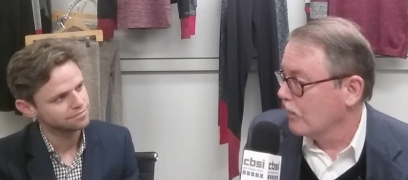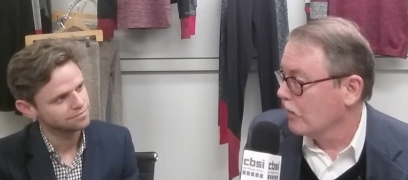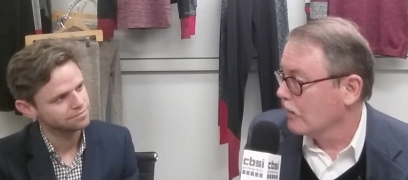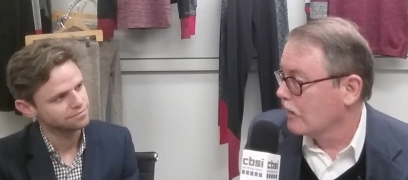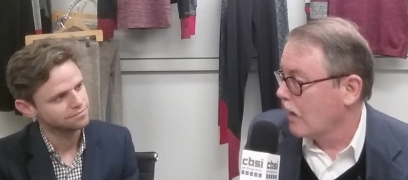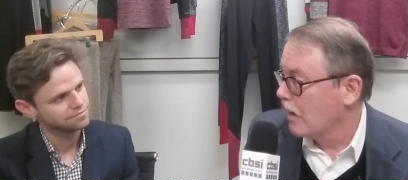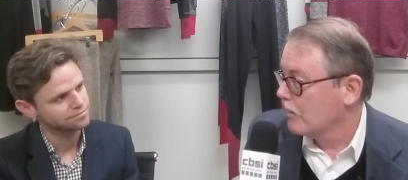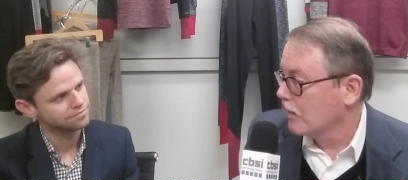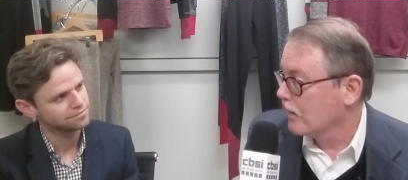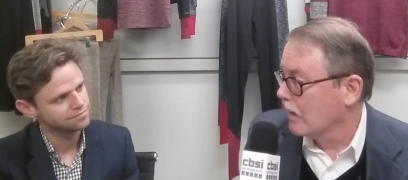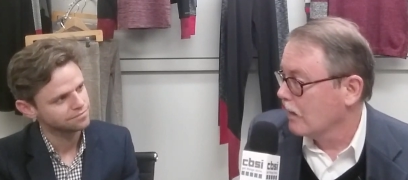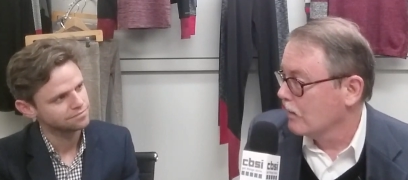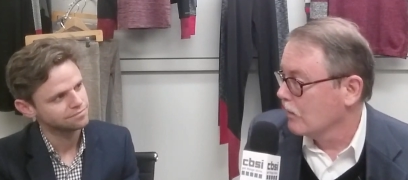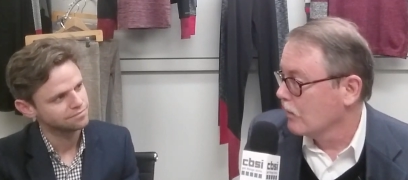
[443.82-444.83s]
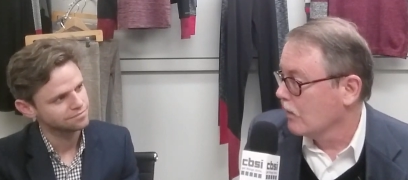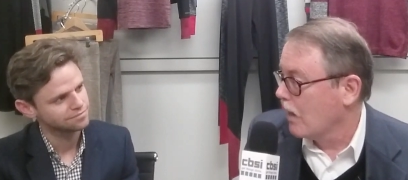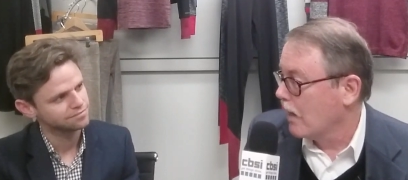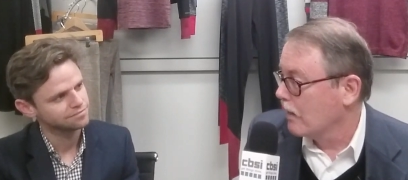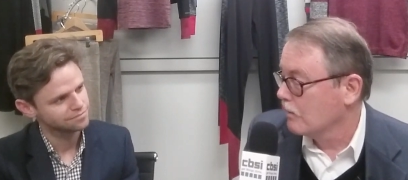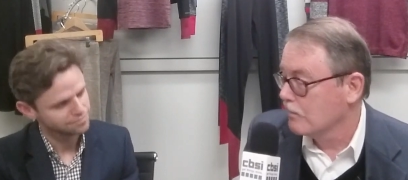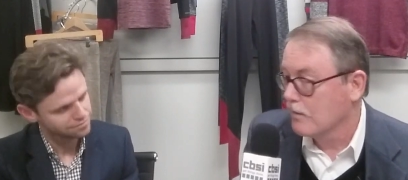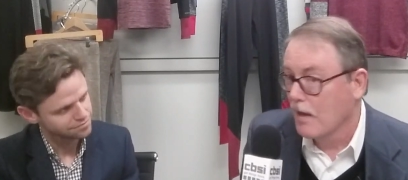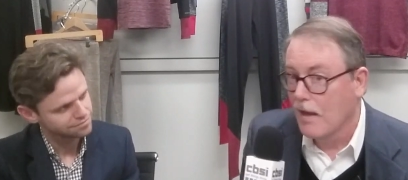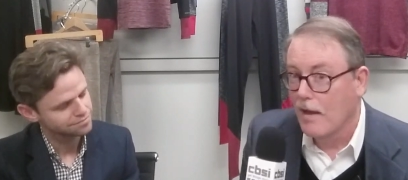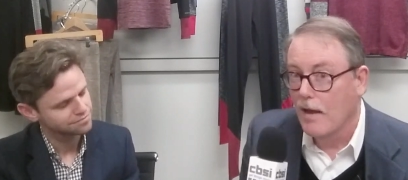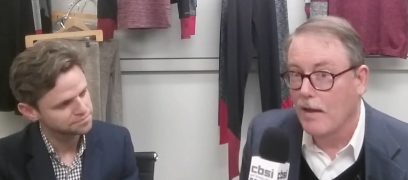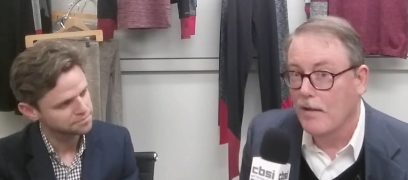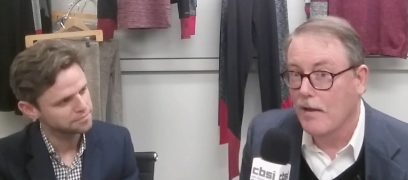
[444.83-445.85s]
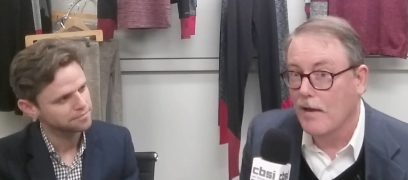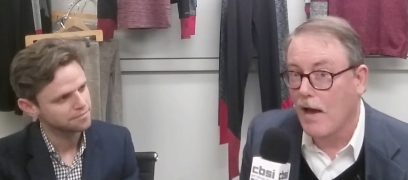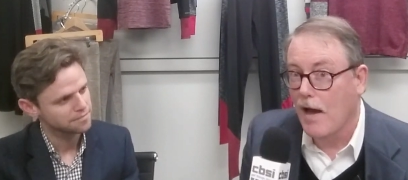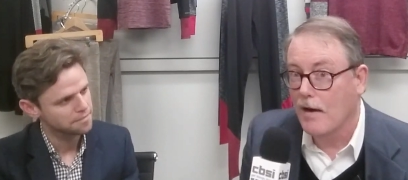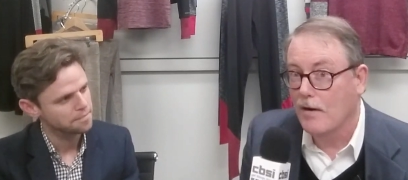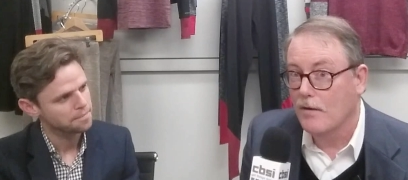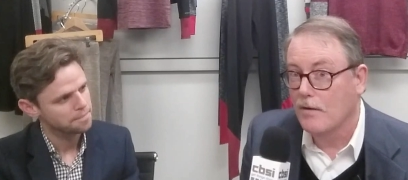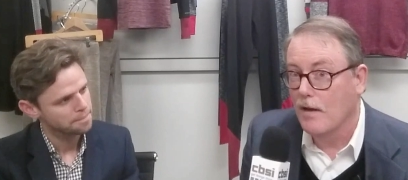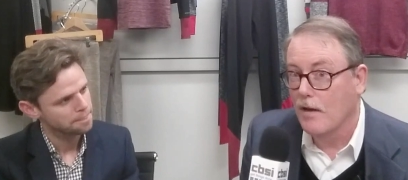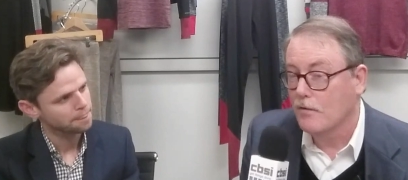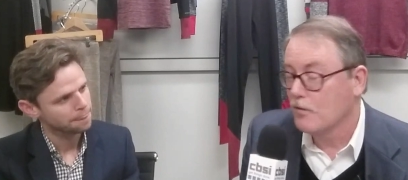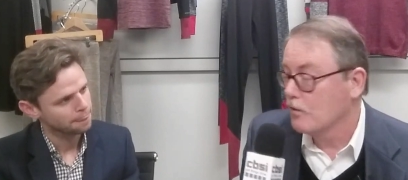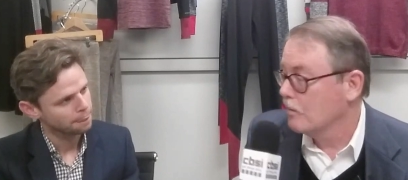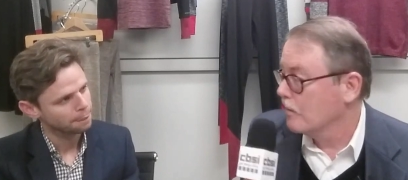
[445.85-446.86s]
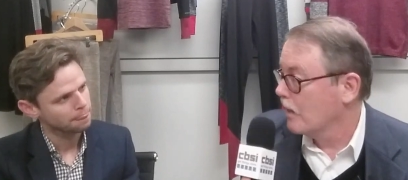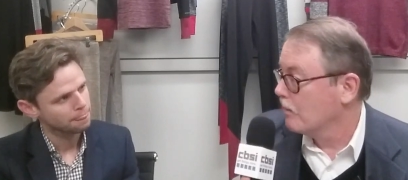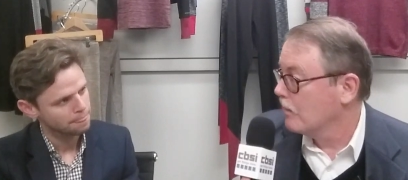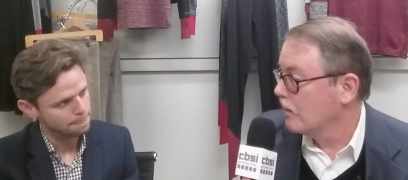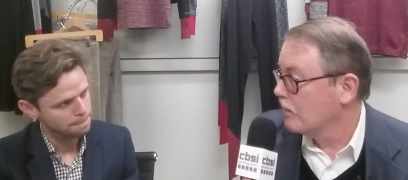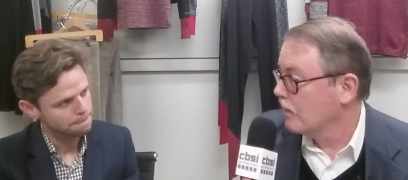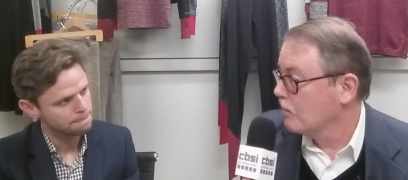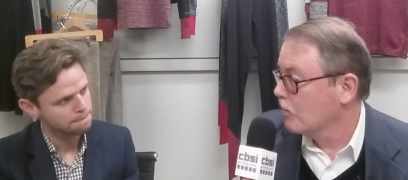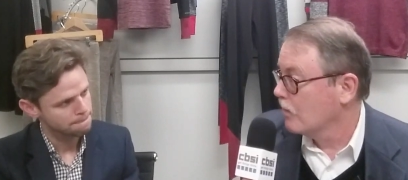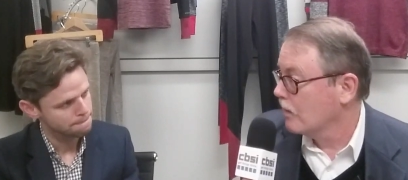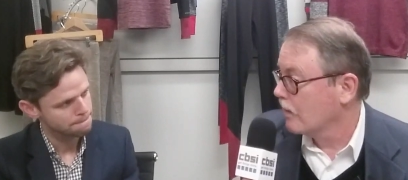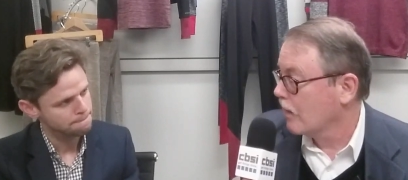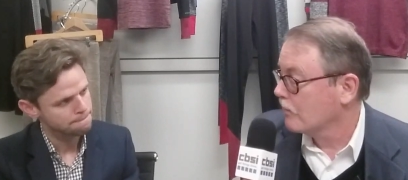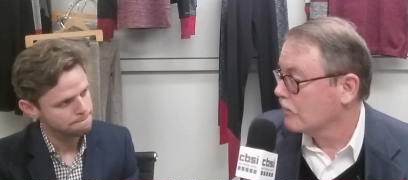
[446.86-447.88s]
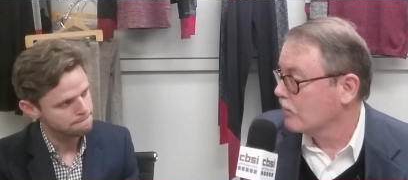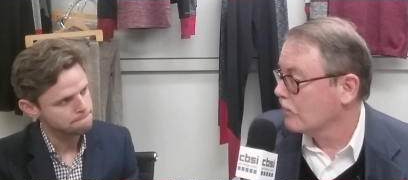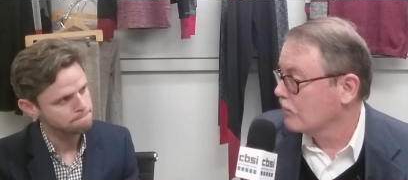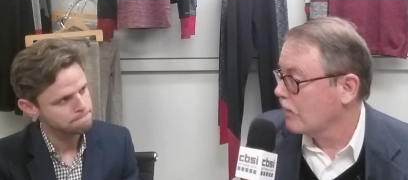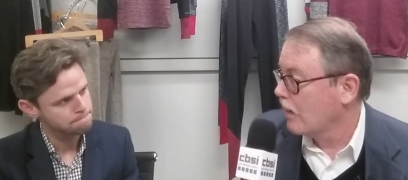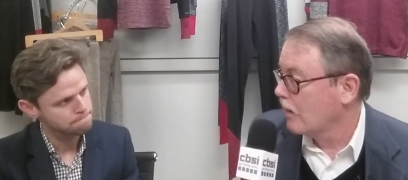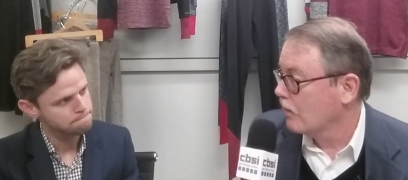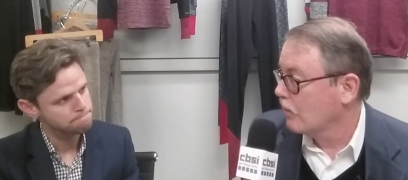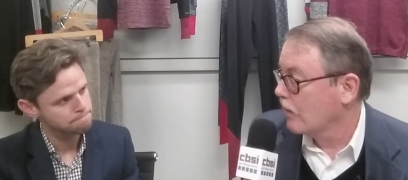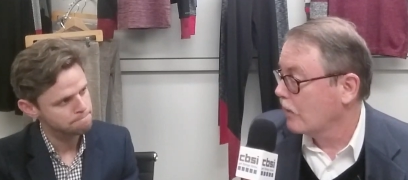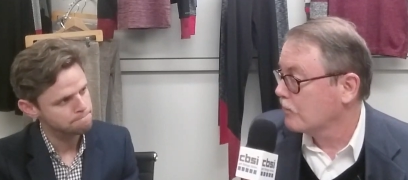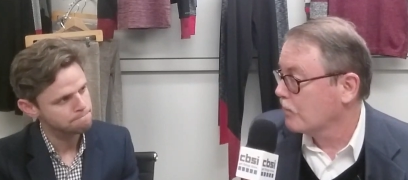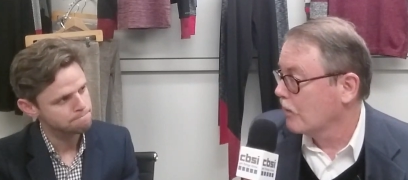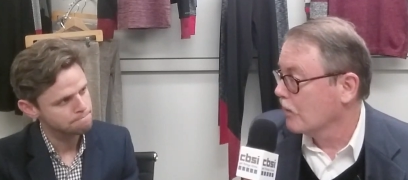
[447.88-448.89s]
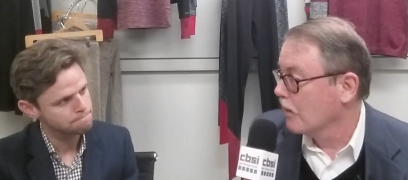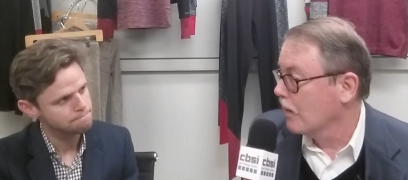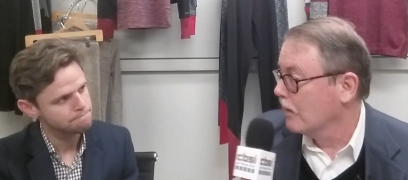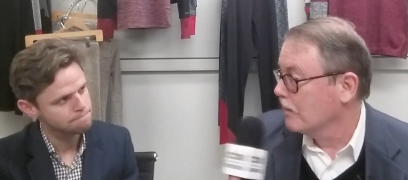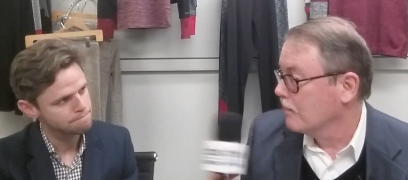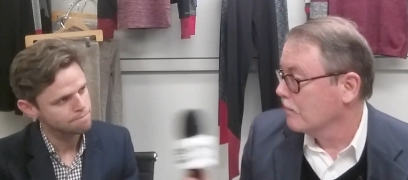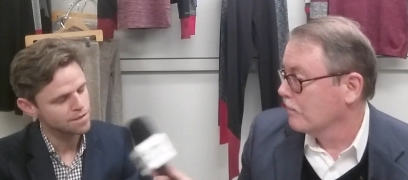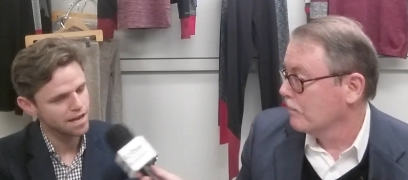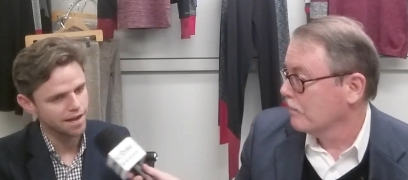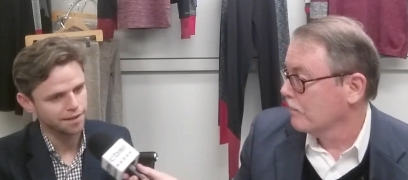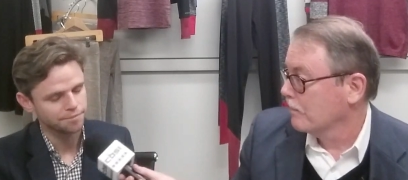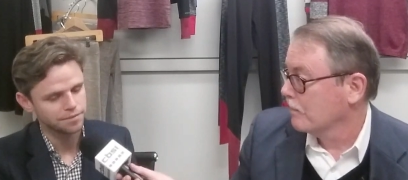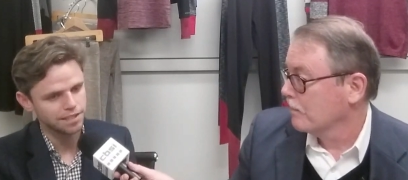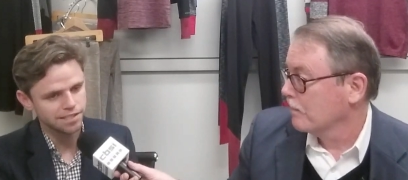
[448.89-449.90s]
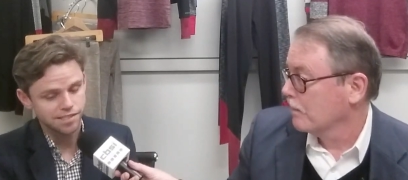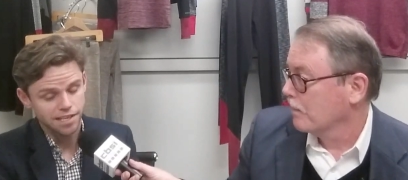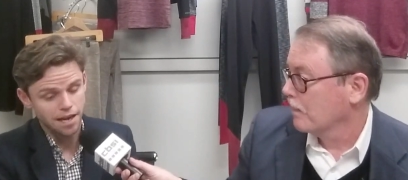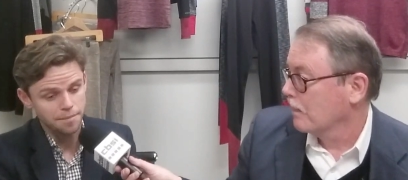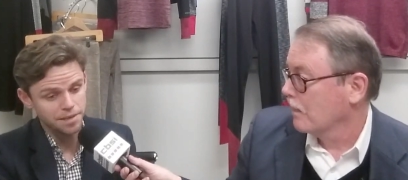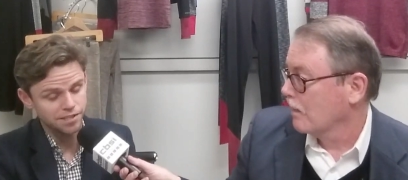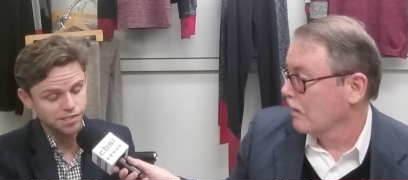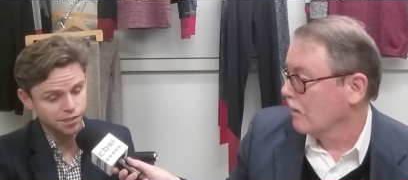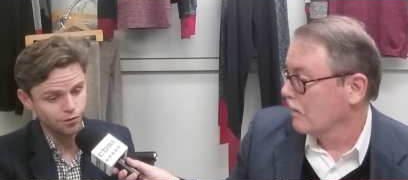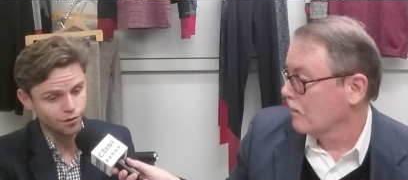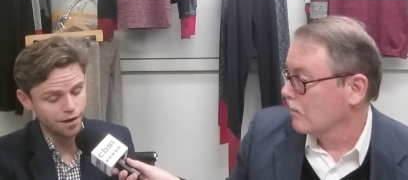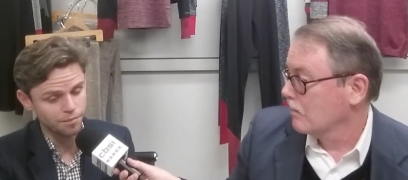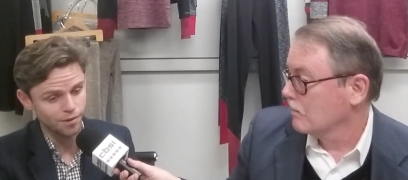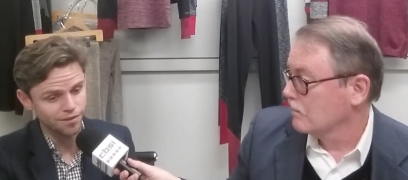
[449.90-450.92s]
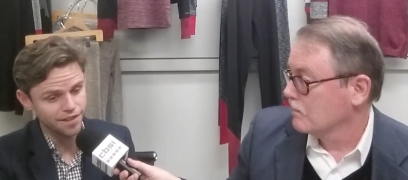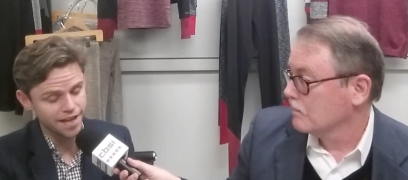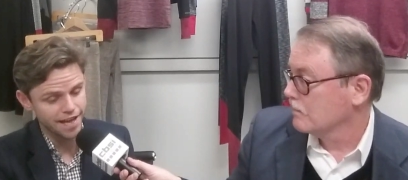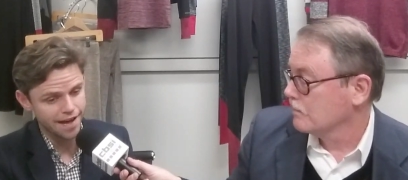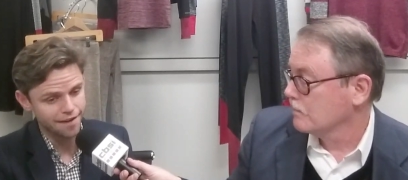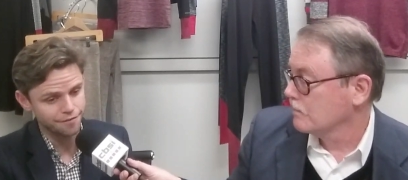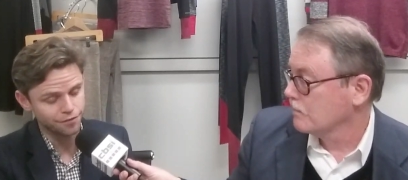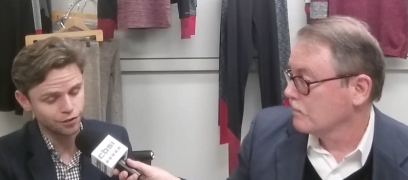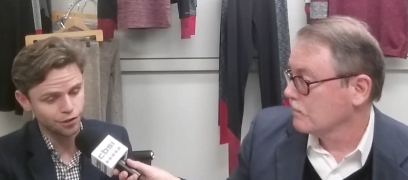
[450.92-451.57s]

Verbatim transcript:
Speaker 1: fairly complicated, little items, and they got it uh, to me on Monday morning after Saturday. Order. Oh, that's pretty good.
Speaker 2: Yeah, it's. I mean, it's incredible. They have